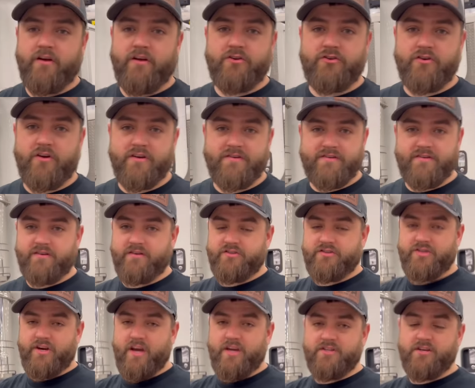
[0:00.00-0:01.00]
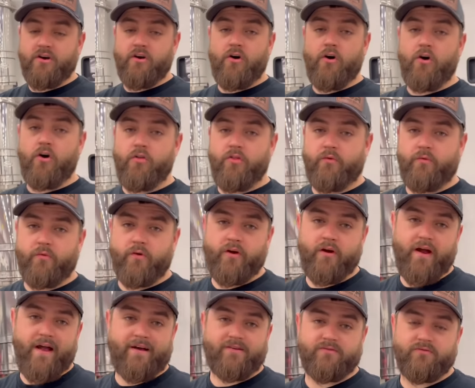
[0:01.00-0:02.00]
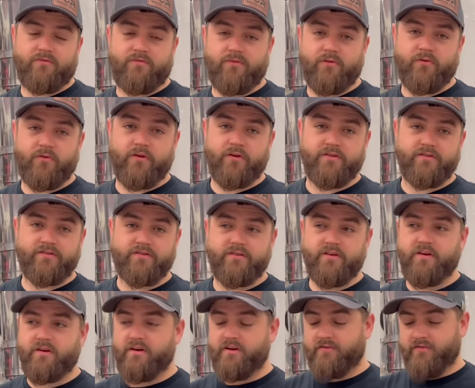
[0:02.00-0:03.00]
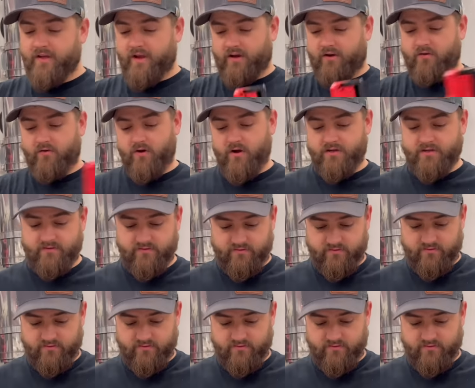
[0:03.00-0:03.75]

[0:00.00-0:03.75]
address changing all the rear axle fluids, that cross